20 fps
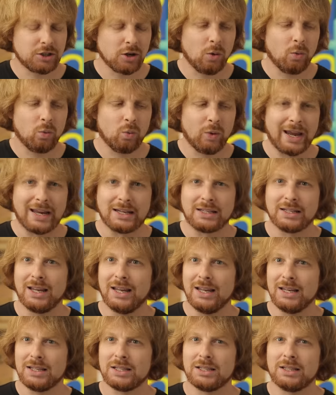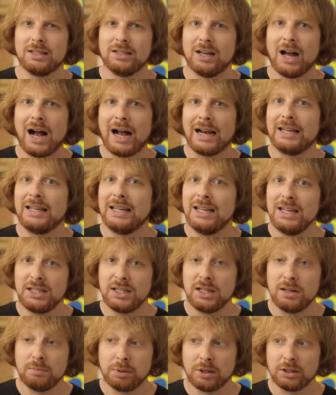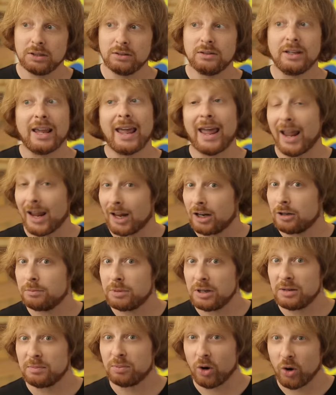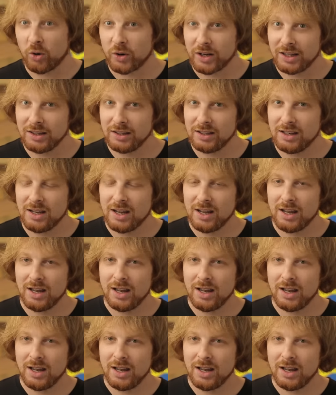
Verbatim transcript: So wait, it's not easy but can be broken?